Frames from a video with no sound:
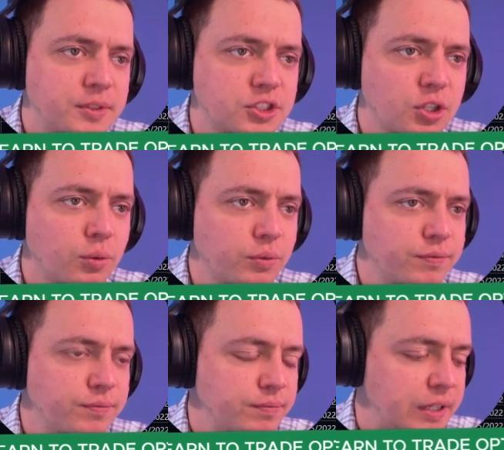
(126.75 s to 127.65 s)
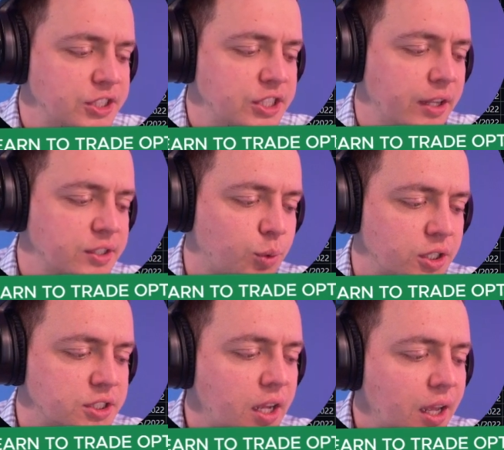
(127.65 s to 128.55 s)
So here's how this
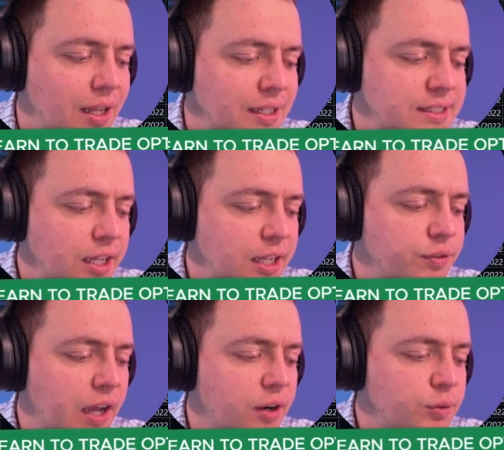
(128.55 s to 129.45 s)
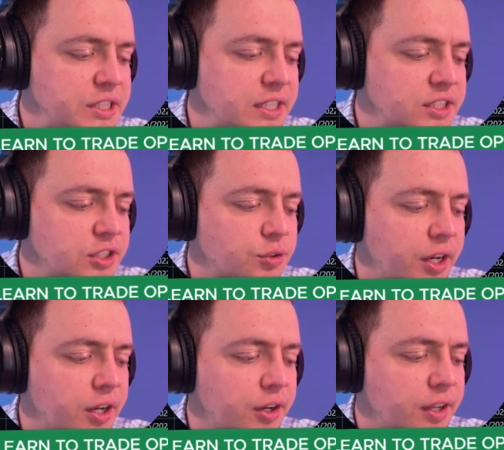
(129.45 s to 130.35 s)
works. Let's say you've got resistance
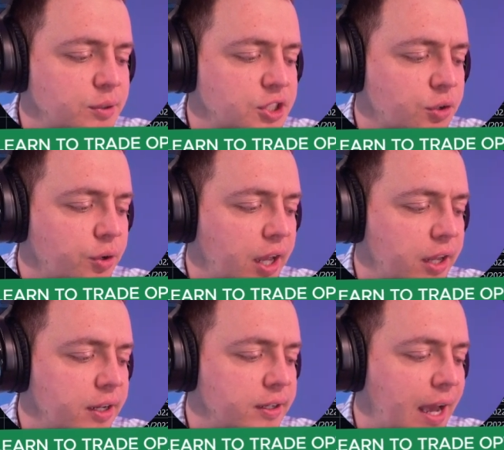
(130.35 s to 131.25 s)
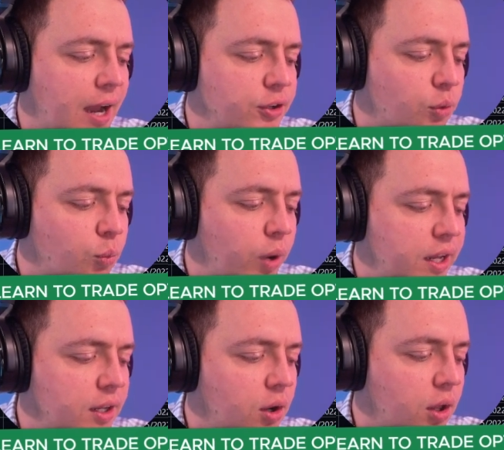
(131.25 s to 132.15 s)
right here that was created. Now you're
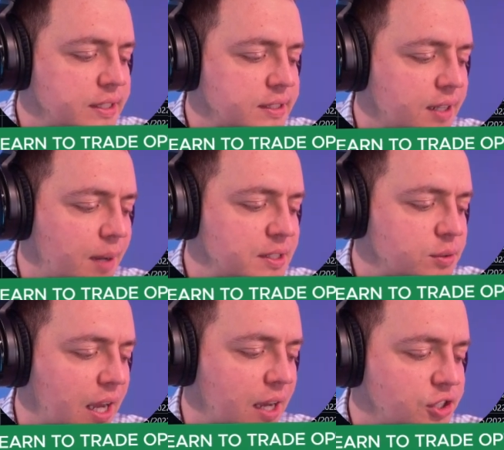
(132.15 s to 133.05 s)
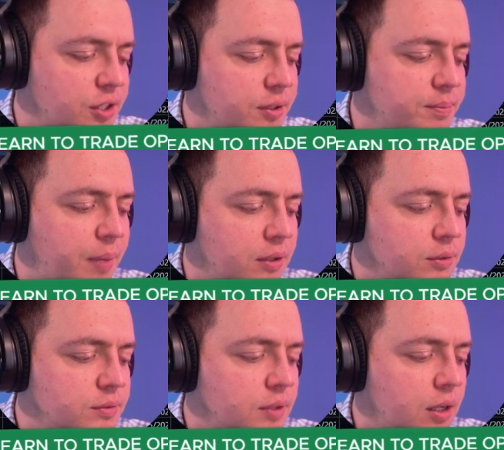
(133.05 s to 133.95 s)
waiting all this time. This was actually about
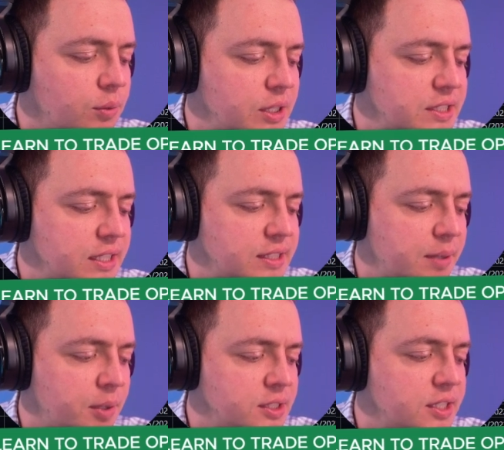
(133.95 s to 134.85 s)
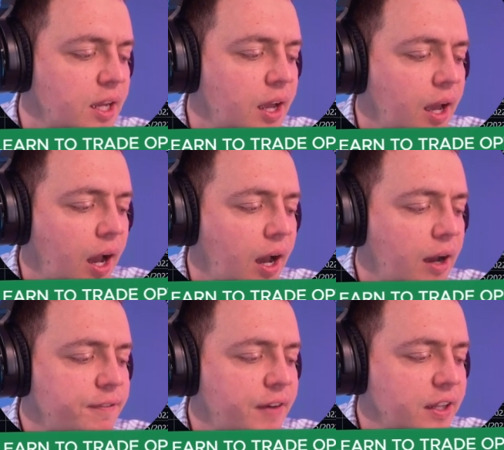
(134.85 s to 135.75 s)
6-8 months.
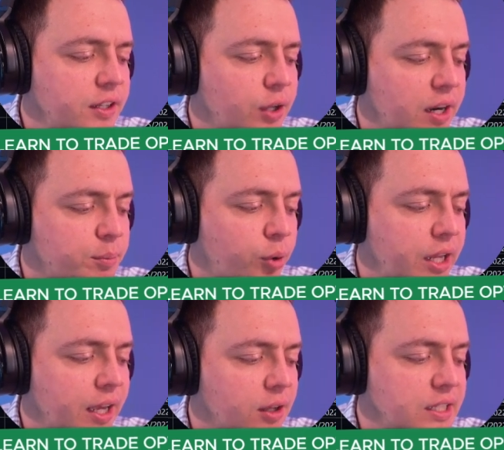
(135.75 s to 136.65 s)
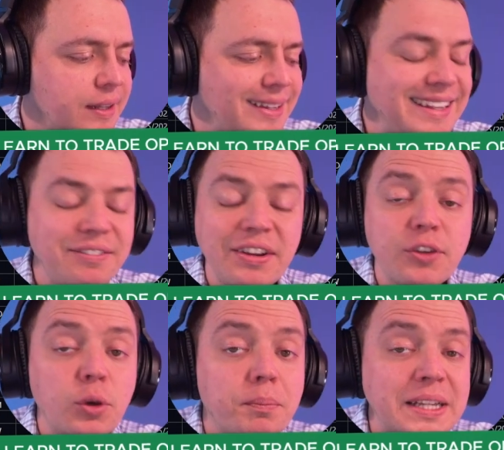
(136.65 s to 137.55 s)
Finally, you had a breakout. And even
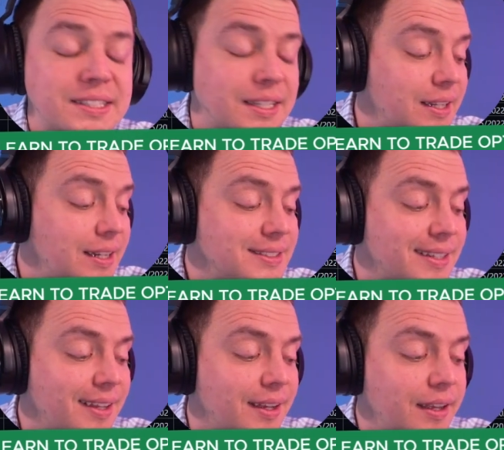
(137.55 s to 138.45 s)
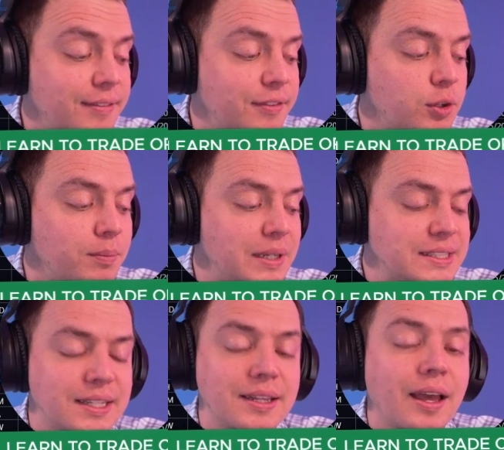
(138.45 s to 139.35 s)
if you missed it, here's the thing. Even if you
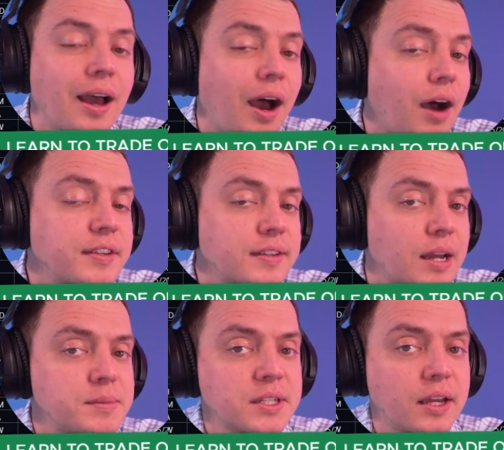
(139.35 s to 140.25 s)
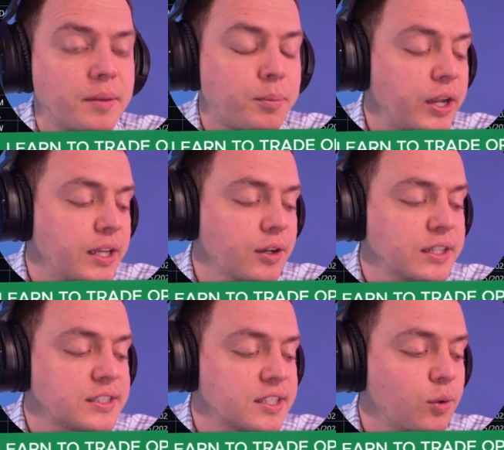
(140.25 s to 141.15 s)
missed it, oftentimes the breakout
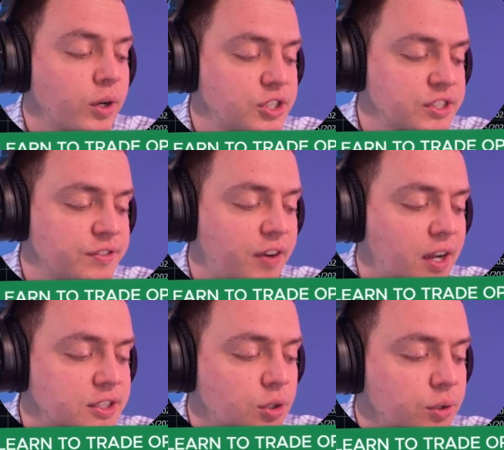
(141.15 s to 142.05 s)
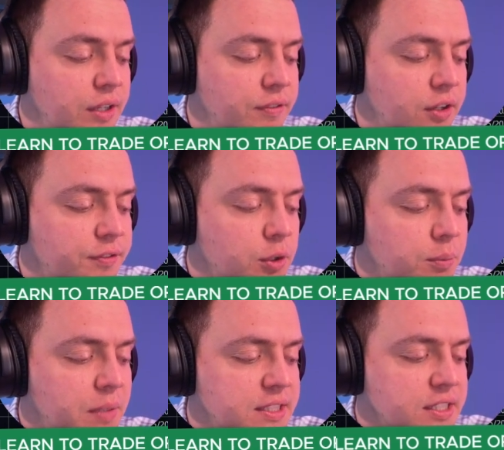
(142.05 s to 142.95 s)
can still work just fine. So even though if you
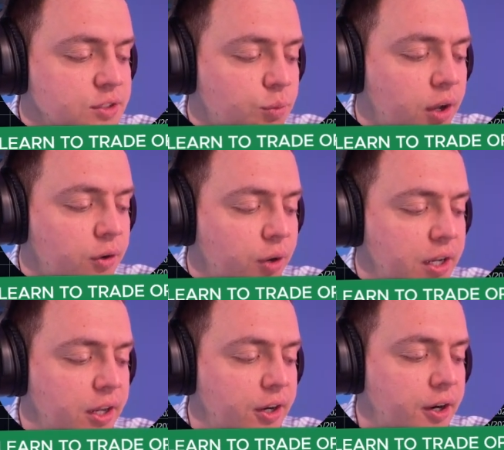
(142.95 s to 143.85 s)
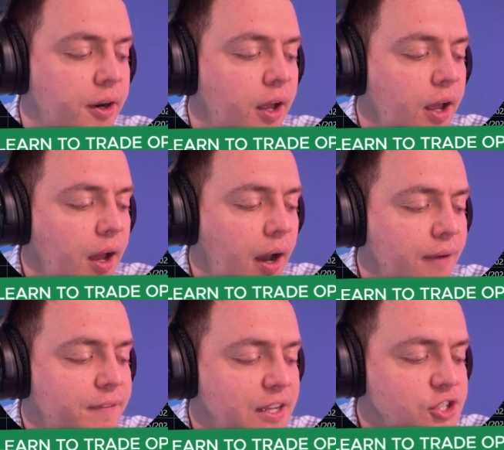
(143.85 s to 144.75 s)
missed this run right here,
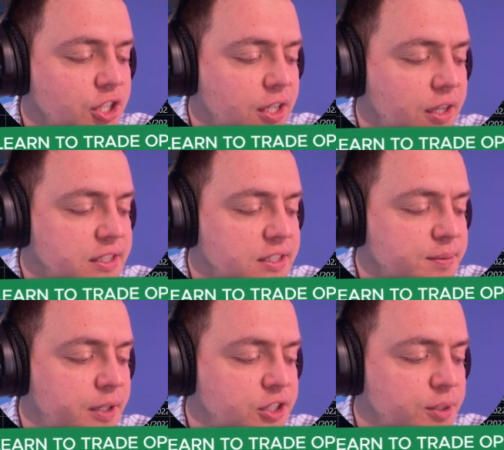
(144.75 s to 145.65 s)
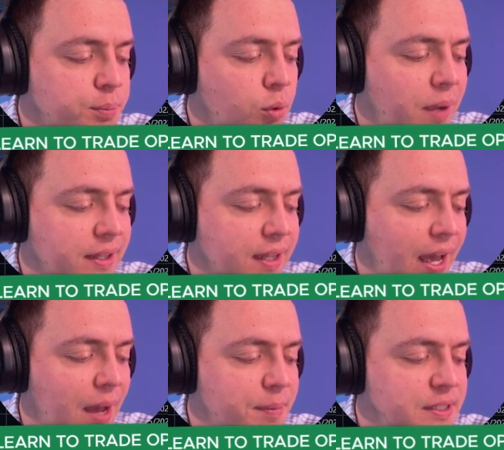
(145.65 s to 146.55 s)
eventually there's a pullback that
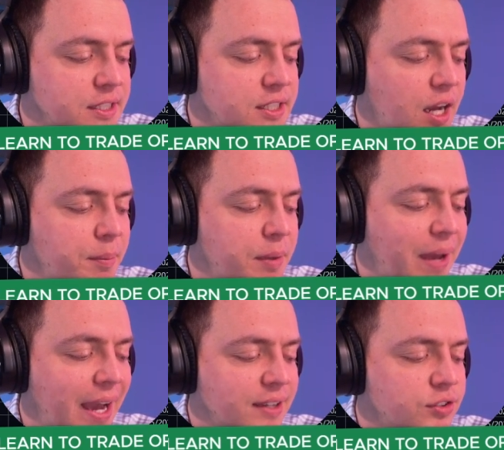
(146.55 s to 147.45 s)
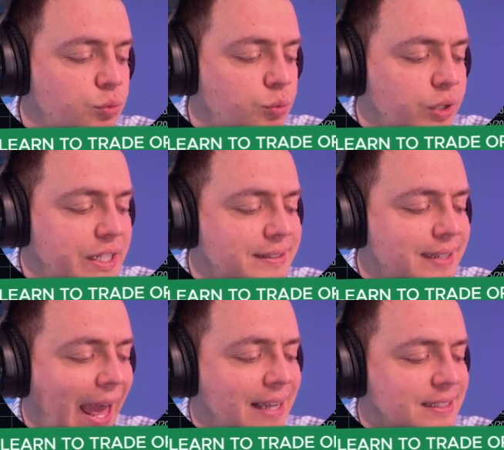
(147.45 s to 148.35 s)
happens. It's coming back to
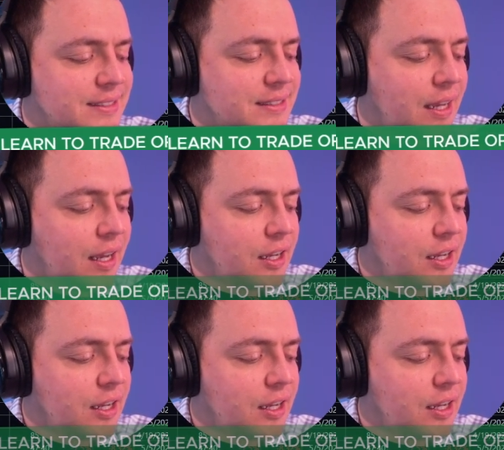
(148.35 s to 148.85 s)
retest.